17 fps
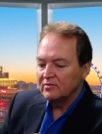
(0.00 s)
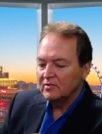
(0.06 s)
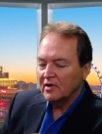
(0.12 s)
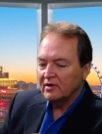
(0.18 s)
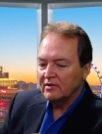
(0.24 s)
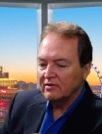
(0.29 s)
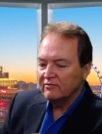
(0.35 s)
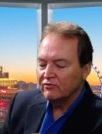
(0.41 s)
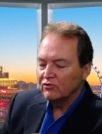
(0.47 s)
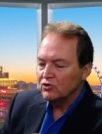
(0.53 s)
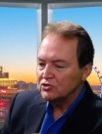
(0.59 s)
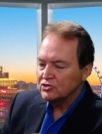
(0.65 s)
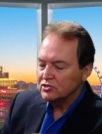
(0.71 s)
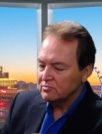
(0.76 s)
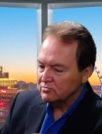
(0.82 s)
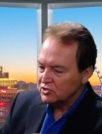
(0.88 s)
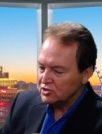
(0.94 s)
have heard
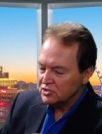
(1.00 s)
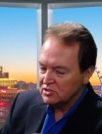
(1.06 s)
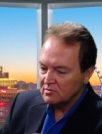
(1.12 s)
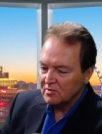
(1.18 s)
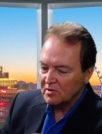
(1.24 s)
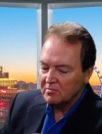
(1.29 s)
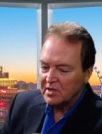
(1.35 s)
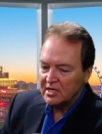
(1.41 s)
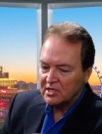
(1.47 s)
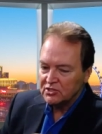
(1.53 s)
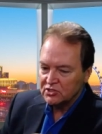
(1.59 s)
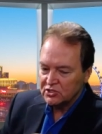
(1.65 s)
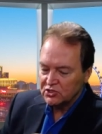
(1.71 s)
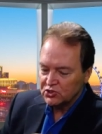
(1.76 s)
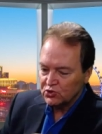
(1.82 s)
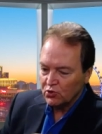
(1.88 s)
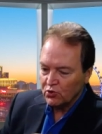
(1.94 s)
some
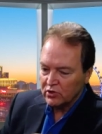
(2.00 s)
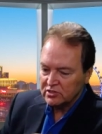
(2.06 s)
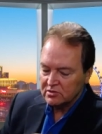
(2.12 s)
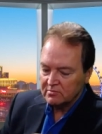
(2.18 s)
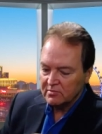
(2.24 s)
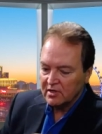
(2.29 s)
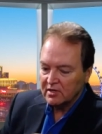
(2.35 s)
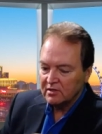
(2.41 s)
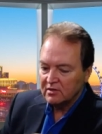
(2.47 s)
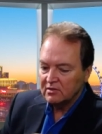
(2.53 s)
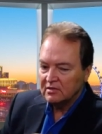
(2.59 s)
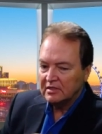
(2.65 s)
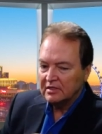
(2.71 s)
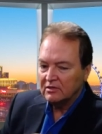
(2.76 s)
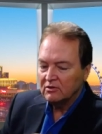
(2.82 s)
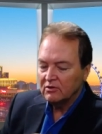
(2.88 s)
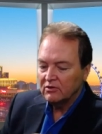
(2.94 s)
amazing stories about
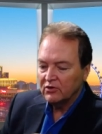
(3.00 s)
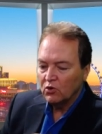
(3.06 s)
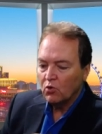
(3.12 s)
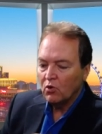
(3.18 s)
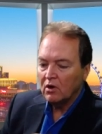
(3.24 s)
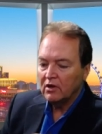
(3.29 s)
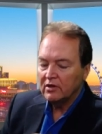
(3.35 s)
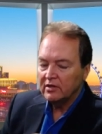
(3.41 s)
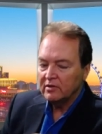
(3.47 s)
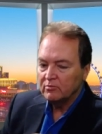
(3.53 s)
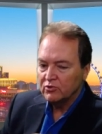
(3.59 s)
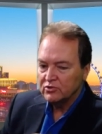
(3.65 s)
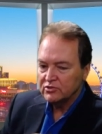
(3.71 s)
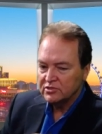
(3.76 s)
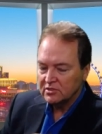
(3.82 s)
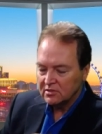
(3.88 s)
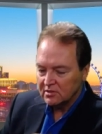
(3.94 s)
the quality of
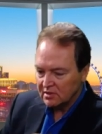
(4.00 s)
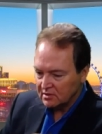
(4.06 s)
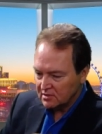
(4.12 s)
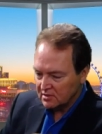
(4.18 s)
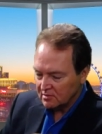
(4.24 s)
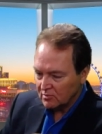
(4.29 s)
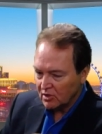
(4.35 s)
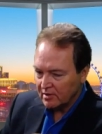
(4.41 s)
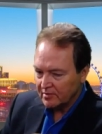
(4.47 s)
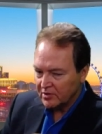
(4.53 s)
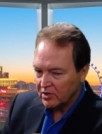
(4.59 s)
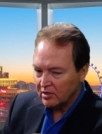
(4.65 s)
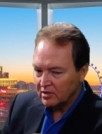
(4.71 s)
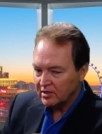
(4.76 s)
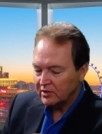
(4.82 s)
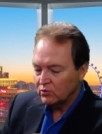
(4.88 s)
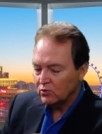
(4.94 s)
person that Muhammad
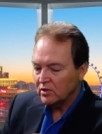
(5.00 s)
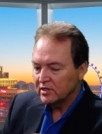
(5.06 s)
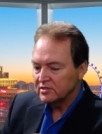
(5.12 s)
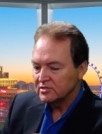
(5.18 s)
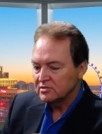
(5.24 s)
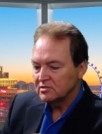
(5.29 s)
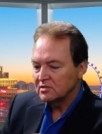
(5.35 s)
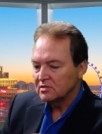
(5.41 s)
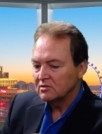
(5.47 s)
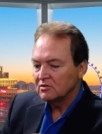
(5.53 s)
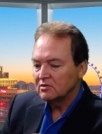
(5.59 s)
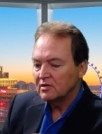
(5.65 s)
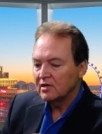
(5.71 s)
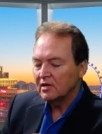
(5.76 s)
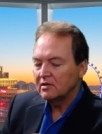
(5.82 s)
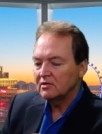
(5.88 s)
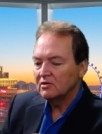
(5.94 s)
Ali was, and
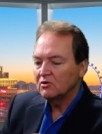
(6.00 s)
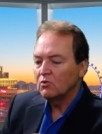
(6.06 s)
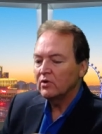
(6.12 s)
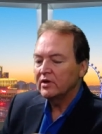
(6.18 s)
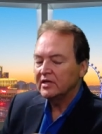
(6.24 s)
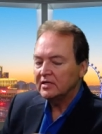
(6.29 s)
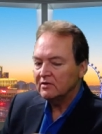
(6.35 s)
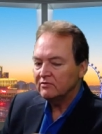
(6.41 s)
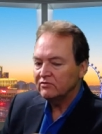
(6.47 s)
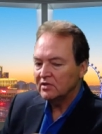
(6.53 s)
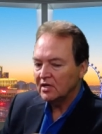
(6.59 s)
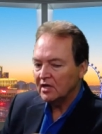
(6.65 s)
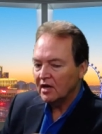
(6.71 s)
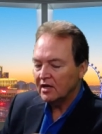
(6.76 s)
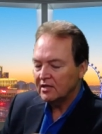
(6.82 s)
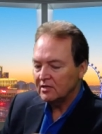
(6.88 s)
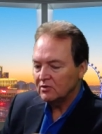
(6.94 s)
what a giving
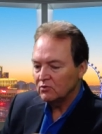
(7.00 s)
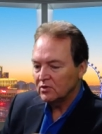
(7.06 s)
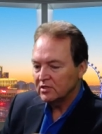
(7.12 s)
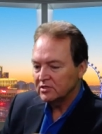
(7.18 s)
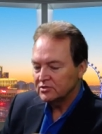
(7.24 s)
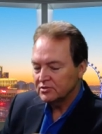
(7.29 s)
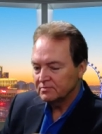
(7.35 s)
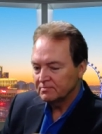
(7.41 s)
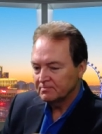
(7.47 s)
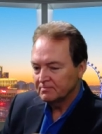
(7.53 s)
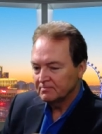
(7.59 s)
guy he was.